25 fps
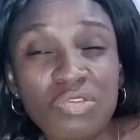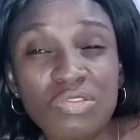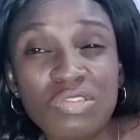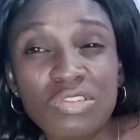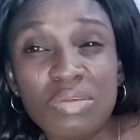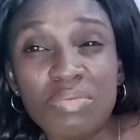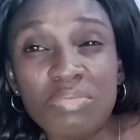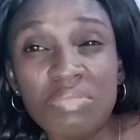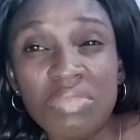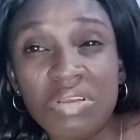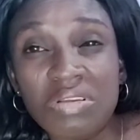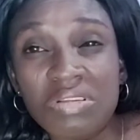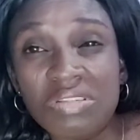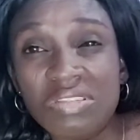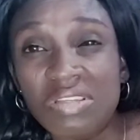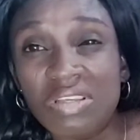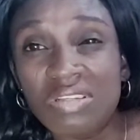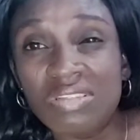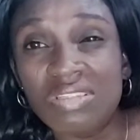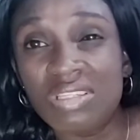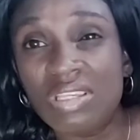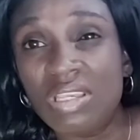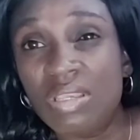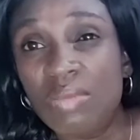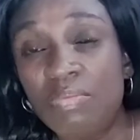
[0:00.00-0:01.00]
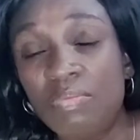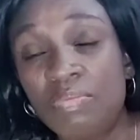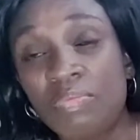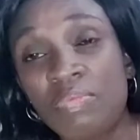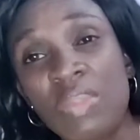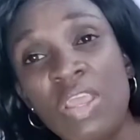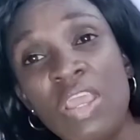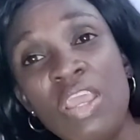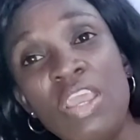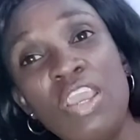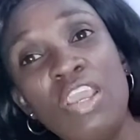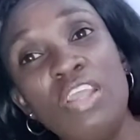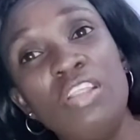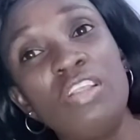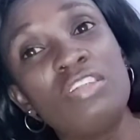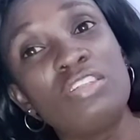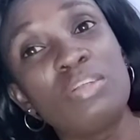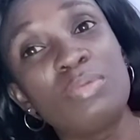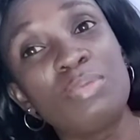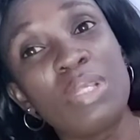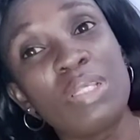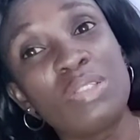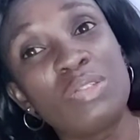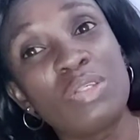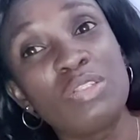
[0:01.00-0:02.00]
something, it's just him. You know,
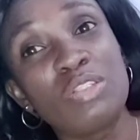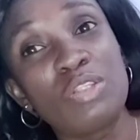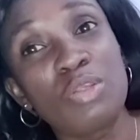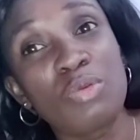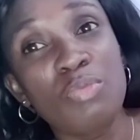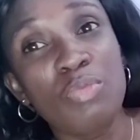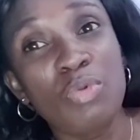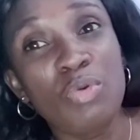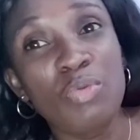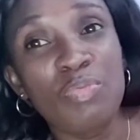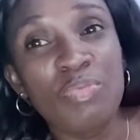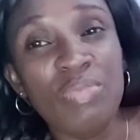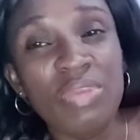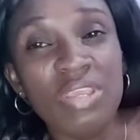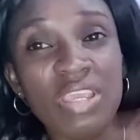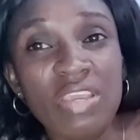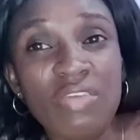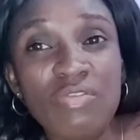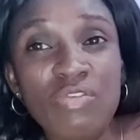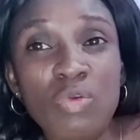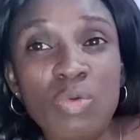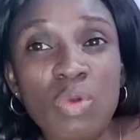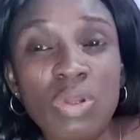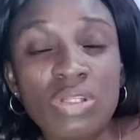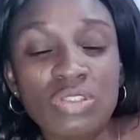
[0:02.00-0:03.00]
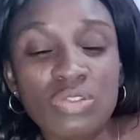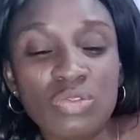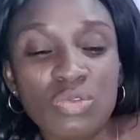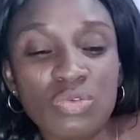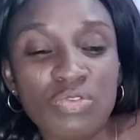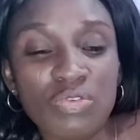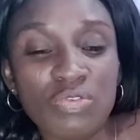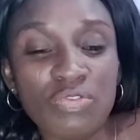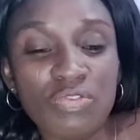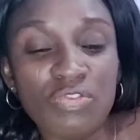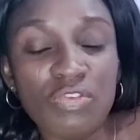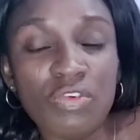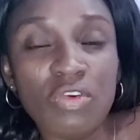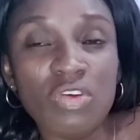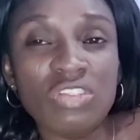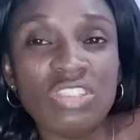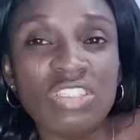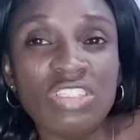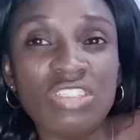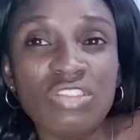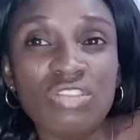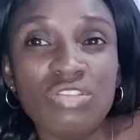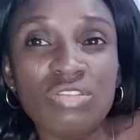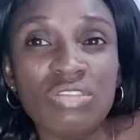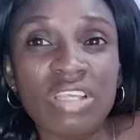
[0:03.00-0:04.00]
sometimes when some people behave, you want to fault
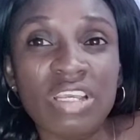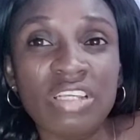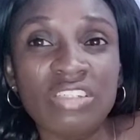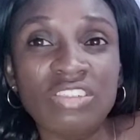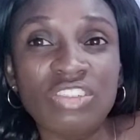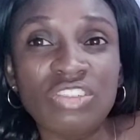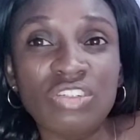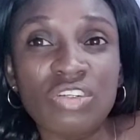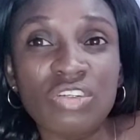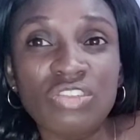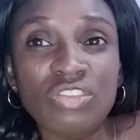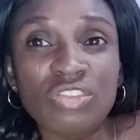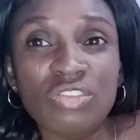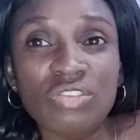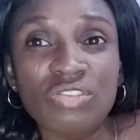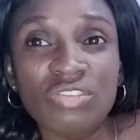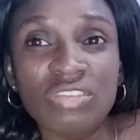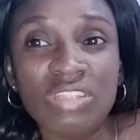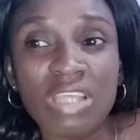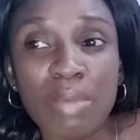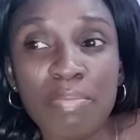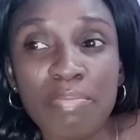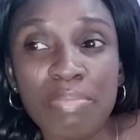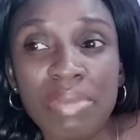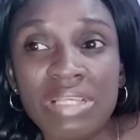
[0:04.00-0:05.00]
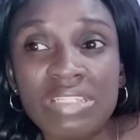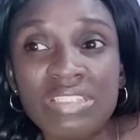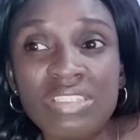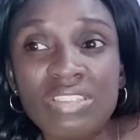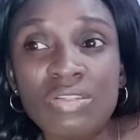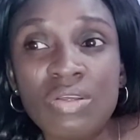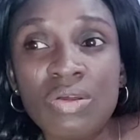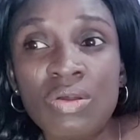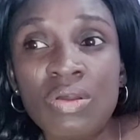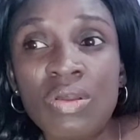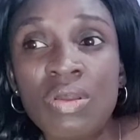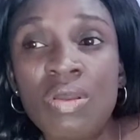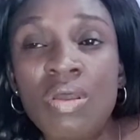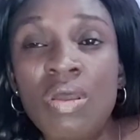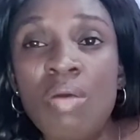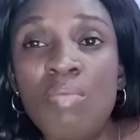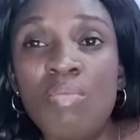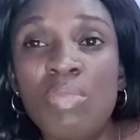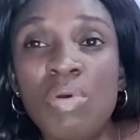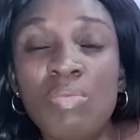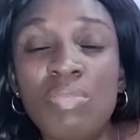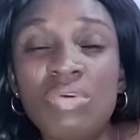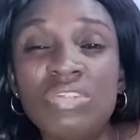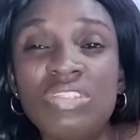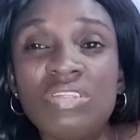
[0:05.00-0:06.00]
it to their church or to their pastor,
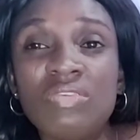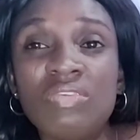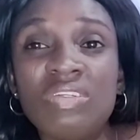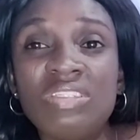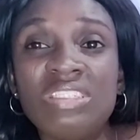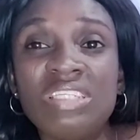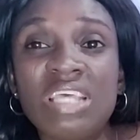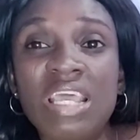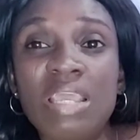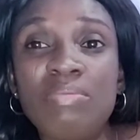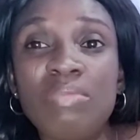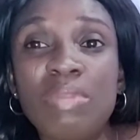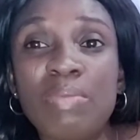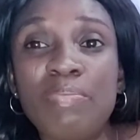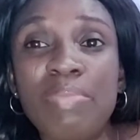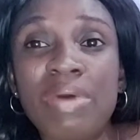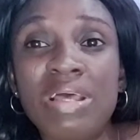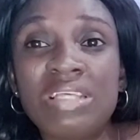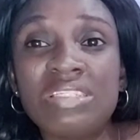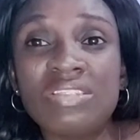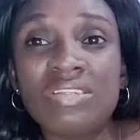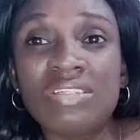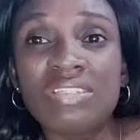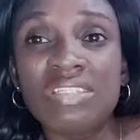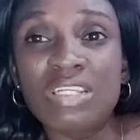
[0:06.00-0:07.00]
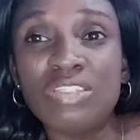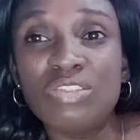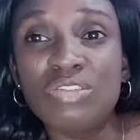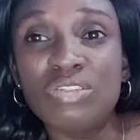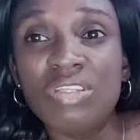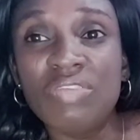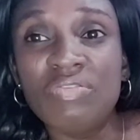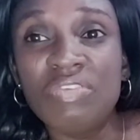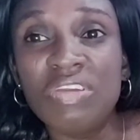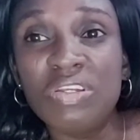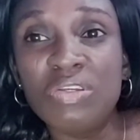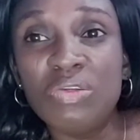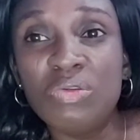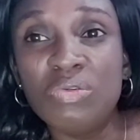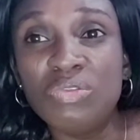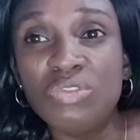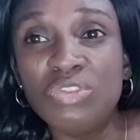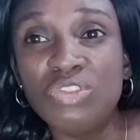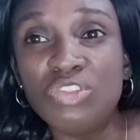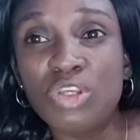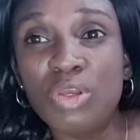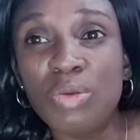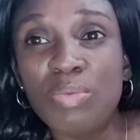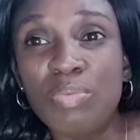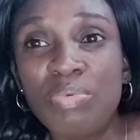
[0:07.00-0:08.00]
but most of the time the pastors are doing a very good
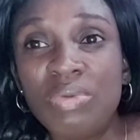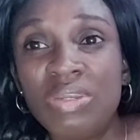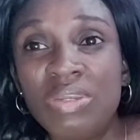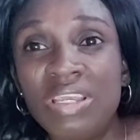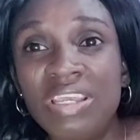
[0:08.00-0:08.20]
job.